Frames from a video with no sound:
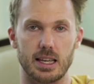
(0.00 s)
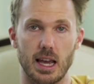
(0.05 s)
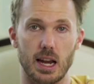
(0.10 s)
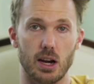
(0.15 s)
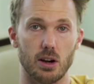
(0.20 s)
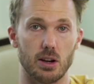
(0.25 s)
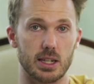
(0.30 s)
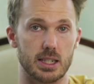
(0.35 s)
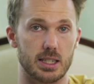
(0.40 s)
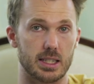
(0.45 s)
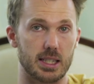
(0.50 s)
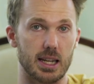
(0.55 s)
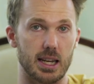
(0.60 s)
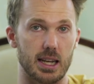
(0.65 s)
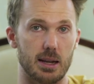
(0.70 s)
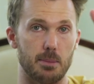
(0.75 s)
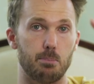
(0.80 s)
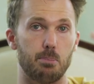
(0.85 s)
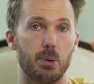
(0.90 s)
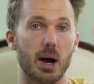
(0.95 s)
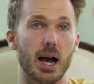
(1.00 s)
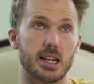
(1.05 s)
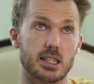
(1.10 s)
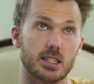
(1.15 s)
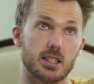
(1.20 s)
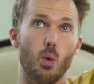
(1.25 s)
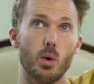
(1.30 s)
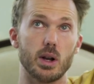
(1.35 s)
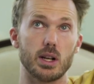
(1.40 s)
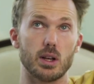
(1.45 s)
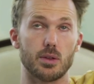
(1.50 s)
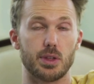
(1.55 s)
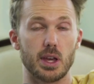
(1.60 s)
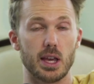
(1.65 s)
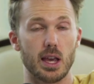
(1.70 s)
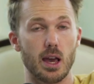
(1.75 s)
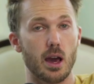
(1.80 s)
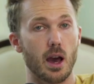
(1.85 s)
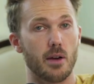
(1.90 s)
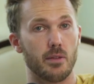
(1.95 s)
guarantee, but when you're
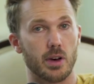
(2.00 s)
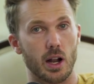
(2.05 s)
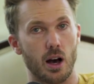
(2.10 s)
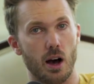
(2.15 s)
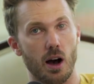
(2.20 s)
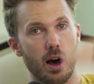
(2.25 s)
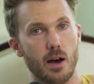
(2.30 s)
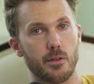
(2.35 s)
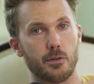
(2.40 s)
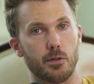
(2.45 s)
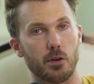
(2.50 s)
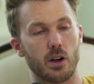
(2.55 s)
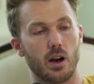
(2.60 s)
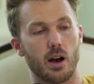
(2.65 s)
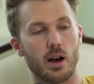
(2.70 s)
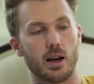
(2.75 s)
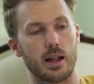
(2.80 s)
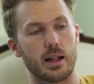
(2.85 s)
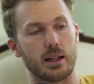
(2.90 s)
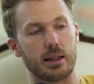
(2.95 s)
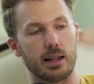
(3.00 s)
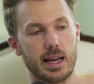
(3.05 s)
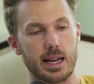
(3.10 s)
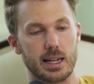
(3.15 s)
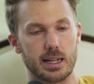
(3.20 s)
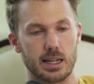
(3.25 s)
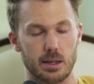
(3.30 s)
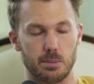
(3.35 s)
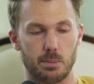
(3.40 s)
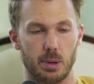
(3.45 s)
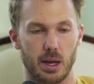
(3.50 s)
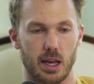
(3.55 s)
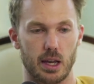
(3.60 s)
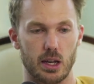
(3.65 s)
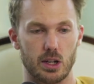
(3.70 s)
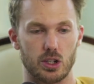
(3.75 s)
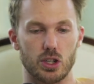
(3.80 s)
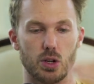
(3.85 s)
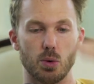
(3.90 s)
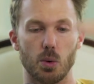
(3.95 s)
thinking of an offer on a landing
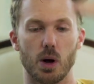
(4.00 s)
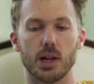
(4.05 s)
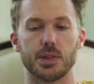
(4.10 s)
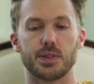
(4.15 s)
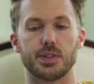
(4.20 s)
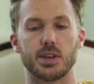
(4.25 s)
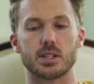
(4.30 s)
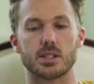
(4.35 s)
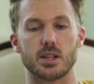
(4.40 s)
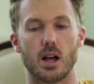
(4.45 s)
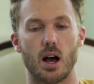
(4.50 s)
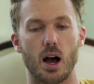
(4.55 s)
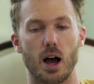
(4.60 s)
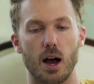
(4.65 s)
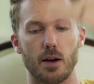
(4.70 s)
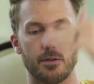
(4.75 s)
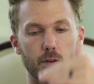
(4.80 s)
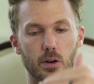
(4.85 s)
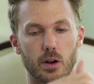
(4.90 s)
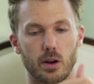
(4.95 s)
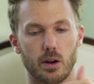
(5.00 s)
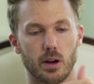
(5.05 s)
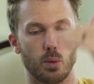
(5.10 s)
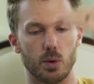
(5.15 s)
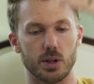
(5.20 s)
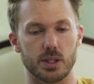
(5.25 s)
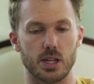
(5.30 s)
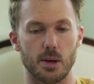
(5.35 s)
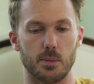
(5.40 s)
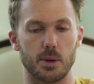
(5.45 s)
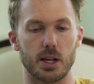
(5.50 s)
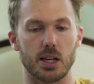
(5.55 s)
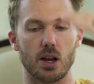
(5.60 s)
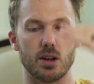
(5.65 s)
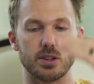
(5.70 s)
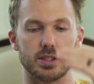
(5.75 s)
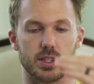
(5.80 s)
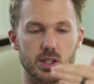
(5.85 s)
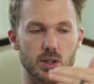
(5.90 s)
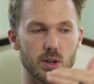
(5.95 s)
page, you want this offer, when somebody
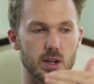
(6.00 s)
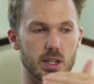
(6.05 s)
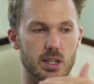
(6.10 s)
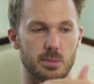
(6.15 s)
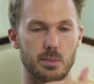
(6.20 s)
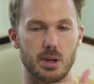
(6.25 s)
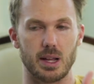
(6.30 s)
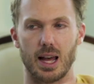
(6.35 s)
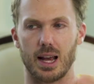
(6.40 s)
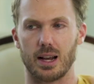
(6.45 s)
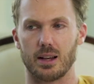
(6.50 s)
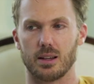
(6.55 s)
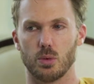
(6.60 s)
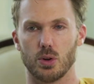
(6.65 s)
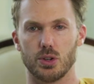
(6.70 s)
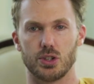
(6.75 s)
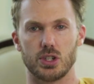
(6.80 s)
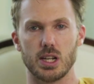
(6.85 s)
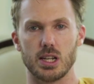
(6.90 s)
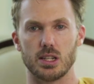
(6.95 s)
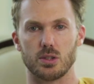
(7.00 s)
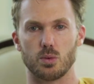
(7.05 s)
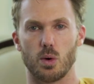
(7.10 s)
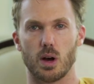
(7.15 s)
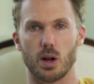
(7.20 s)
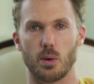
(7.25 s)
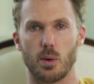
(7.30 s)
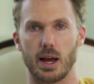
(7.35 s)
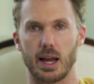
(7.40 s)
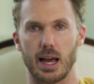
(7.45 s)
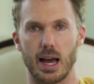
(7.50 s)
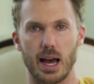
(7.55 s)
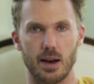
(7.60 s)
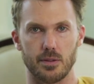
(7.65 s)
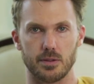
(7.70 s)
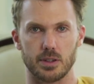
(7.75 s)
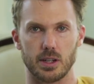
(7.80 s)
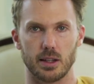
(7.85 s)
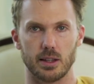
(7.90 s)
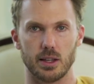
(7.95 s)
goes through it to be like, well, geez, what do I
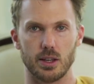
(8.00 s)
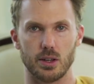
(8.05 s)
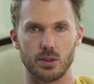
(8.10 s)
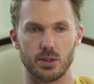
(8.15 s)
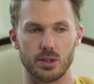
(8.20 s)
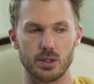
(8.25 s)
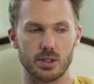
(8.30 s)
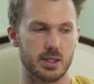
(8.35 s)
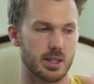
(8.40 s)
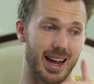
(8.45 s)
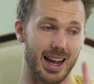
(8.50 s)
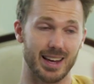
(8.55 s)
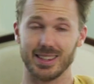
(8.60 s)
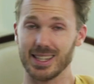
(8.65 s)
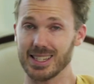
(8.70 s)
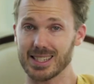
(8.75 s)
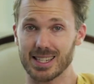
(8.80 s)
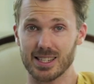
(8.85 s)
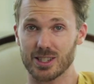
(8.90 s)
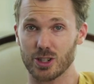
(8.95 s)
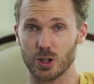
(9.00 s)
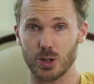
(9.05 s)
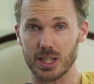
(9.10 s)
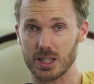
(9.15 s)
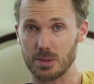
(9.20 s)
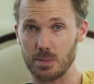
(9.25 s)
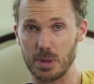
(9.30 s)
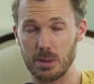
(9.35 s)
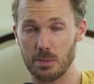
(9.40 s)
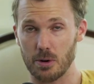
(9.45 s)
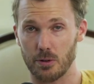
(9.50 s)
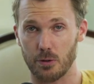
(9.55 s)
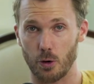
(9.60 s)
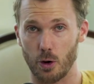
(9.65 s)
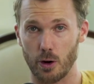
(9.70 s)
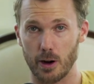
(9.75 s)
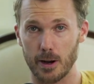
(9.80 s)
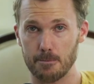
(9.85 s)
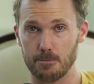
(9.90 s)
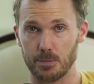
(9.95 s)
have to lose? And this has tricked me
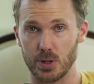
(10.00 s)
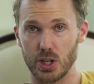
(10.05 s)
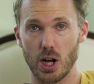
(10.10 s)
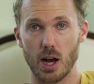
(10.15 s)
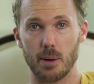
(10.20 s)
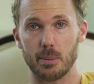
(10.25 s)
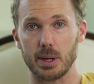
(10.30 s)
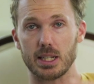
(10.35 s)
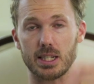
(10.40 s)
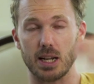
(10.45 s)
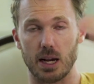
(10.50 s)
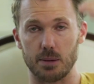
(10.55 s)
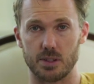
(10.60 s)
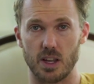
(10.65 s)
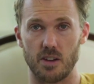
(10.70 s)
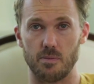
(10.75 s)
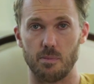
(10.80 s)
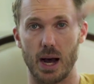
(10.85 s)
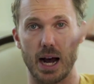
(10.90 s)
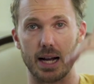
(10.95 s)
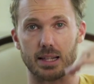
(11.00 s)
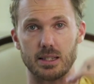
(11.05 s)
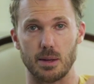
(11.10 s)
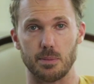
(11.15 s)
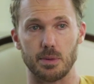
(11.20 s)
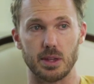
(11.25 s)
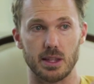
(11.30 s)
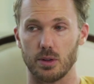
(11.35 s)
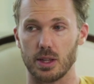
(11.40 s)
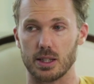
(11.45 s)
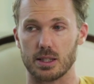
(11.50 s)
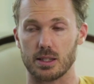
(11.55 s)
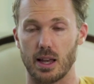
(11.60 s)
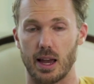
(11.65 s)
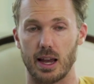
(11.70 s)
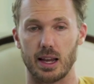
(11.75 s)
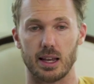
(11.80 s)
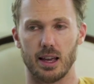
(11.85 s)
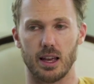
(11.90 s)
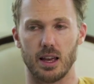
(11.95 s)
before. You know how many times I've bought something that's
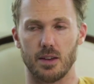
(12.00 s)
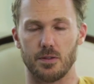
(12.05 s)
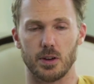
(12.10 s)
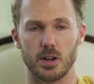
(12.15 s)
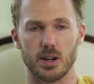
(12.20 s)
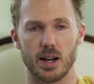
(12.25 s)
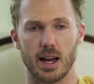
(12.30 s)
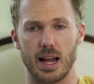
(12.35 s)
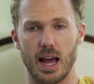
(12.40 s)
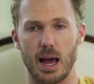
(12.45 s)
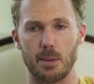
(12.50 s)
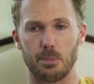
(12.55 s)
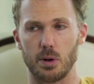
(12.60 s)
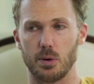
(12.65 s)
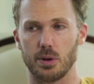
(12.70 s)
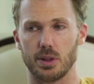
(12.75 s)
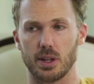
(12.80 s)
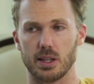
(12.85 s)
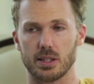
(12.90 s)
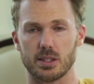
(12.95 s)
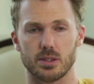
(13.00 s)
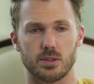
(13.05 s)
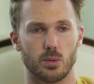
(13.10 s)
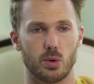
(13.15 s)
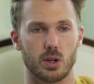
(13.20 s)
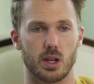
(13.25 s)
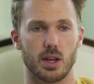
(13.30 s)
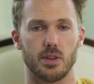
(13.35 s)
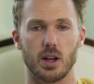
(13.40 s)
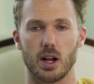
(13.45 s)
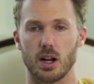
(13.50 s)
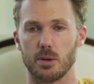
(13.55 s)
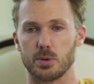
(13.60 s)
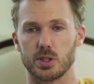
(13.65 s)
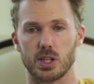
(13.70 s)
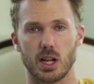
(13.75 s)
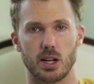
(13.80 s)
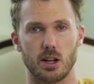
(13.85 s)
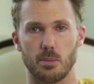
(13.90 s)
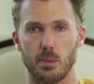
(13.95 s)
like, if you're not happy with this, we'll give you
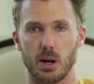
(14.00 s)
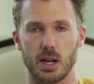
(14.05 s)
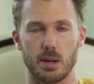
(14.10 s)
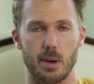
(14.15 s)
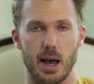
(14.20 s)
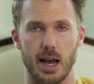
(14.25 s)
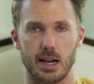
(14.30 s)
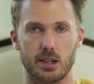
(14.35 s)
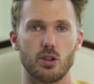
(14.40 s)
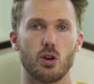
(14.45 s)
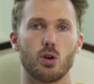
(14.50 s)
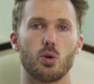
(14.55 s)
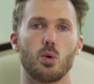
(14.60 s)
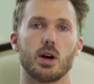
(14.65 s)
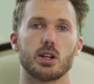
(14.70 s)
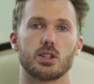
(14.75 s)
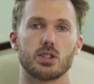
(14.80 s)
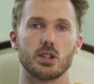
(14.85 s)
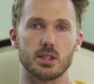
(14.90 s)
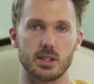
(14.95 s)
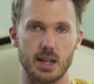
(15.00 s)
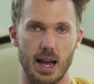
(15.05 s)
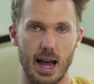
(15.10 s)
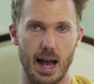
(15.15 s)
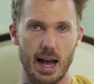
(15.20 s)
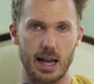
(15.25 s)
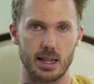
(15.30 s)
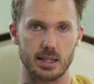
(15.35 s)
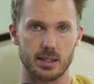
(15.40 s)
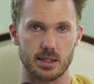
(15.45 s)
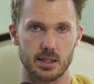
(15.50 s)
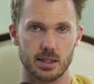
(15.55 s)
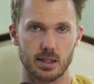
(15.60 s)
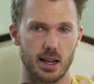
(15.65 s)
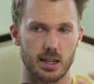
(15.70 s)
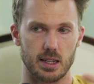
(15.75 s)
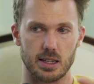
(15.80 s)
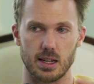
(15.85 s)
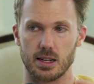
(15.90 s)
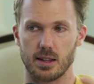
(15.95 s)
100% of your money back, no questions asked.
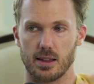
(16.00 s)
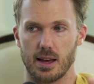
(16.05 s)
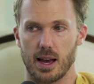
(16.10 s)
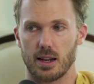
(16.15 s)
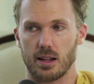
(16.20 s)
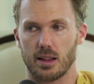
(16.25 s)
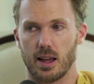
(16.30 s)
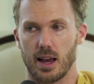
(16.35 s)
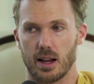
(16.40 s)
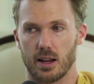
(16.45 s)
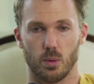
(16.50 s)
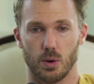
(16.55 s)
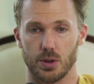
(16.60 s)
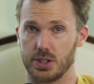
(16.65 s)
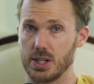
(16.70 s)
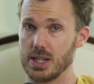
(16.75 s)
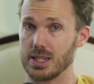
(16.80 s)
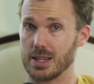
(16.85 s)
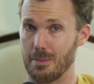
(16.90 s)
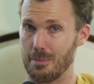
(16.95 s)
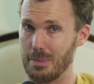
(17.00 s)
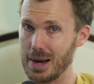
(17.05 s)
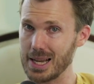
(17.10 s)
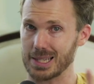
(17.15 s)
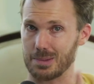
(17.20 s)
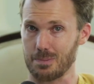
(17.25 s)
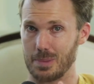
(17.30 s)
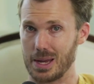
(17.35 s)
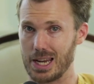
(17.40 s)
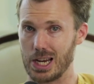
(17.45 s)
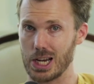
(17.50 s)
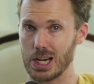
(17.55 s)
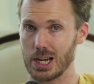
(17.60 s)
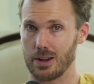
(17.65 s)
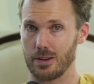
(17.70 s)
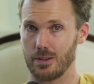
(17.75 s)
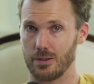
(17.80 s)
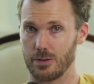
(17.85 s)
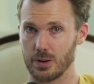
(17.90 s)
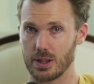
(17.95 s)
And you get to that that and you're like, well, geez, it must be
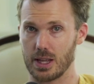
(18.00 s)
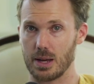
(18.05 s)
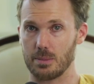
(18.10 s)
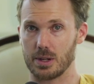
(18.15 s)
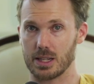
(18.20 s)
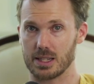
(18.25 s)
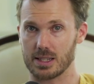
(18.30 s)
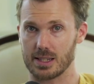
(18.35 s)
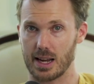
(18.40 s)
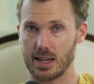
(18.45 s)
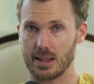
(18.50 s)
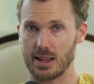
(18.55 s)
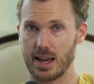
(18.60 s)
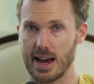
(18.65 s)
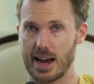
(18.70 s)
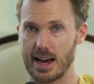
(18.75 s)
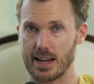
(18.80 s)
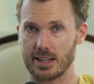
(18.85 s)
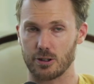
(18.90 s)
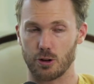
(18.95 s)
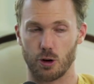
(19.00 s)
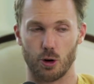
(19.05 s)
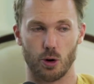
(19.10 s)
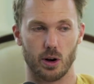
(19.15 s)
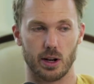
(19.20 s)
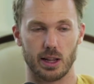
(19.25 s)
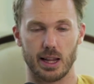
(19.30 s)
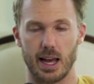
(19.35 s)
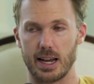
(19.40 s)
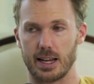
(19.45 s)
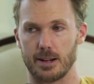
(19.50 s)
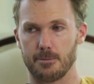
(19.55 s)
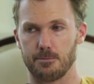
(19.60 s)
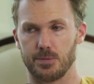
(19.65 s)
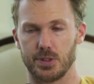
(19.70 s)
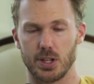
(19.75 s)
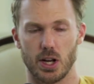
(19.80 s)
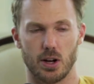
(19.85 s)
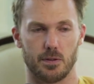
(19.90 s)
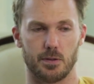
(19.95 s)
good for them to say that. Or
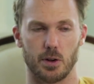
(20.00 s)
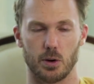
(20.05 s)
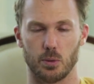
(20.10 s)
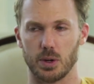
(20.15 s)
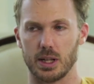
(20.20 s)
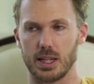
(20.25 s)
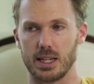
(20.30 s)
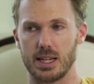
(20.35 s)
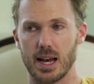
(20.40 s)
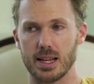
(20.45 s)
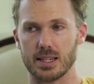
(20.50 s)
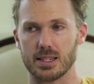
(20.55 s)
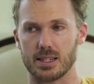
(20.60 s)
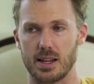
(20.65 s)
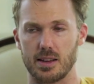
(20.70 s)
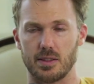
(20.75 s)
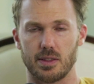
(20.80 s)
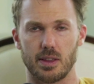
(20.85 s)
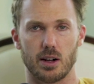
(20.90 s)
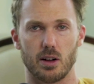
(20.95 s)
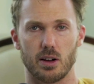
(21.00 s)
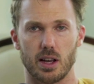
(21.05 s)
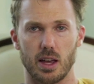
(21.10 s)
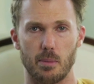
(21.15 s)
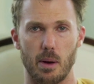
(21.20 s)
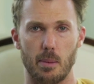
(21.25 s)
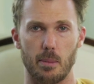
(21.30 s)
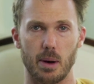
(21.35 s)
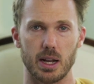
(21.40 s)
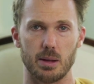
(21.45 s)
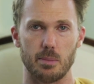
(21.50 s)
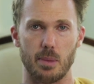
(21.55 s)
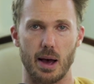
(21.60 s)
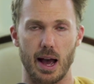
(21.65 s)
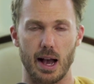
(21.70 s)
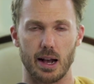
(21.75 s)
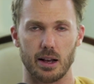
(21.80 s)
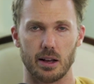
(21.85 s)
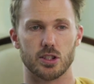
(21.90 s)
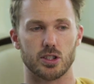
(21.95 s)
like, no, if it really does stink, then I'll get my money
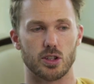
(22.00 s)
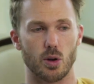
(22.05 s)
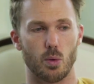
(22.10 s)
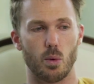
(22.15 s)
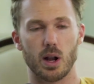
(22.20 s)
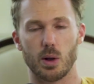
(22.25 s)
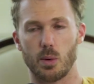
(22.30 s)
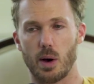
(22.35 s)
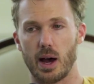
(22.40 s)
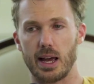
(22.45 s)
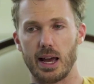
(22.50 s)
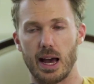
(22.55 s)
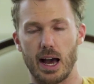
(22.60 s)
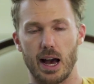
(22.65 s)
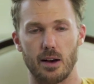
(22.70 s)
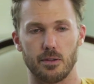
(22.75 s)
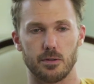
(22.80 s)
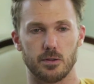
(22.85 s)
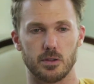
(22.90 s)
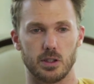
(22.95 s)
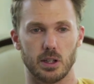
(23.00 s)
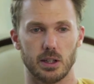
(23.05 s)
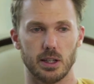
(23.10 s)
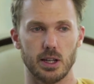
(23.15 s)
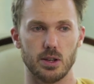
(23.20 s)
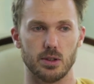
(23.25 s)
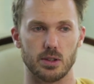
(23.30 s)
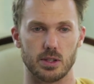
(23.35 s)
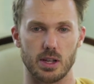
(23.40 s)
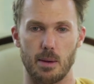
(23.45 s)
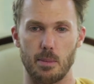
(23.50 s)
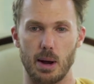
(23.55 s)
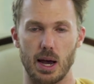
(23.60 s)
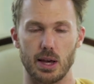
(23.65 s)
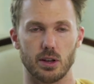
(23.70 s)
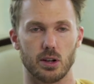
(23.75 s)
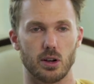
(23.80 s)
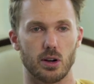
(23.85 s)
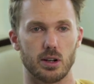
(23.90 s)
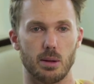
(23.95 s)
back. So what do I have to lose? I'm
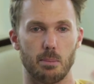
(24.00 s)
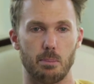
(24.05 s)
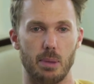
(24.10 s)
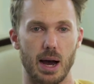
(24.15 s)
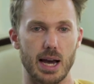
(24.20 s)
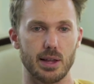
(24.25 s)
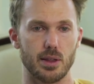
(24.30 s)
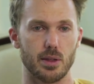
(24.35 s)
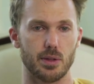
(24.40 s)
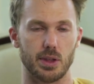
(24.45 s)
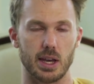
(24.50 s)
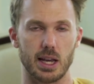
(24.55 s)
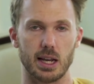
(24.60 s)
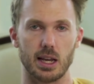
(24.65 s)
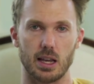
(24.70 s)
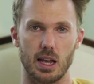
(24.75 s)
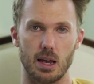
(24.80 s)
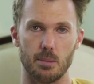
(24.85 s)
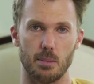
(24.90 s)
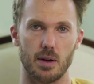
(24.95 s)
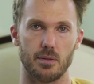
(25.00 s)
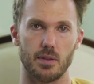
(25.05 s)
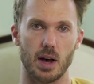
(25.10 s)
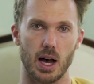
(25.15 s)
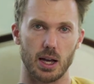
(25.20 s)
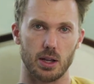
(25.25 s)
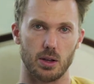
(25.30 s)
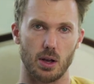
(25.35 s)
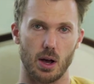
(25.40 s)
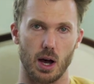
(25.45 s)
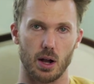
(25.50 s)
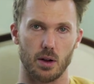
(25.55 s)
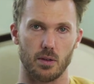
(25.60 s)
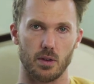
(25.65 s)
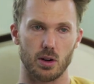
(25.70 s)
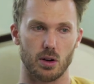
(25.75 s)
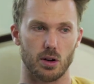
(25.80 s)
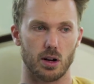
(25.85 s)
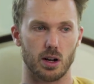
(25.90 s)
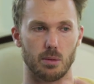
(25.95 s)
either going to buy the thing and get my value out of
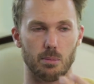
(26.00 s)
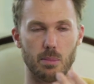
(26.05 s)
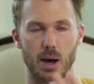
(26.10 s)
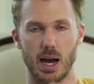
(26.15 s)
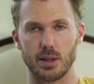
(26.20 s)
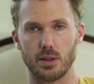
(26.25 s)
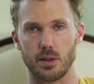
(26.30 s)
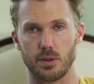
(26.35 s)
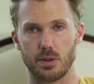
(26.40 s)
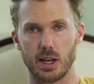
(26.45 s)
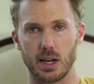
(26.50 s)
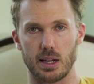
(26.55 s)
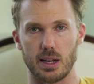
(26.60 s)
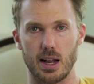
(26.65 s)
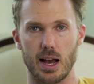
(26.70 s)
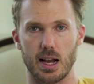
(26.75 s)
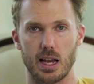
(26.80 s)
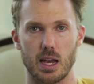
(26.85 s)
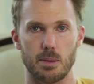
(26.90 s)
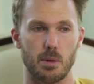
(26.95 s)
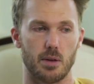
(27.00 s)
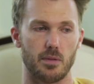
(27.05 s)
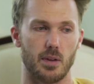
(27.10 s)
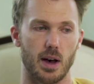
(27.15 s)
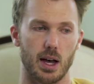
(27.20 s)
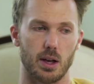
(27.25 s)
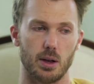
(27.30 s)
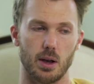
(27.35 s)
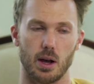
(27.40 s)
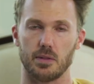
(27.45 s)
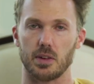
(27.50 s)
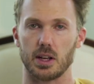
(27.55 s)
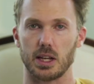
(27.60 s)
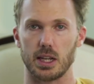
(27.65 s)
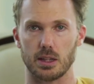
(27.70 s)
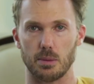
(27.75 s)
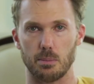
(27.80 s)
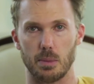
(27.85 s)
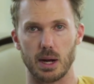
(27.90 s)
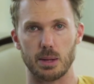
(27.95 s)
it, or I'm going to buy the thing and not get my value out of it and
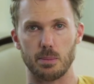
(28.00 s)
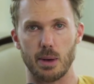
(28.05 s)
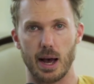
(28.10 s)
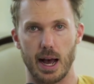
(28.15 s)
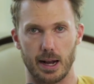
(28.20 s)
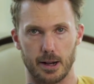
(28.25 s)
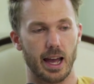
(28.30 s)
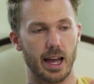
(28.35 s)
get the money back.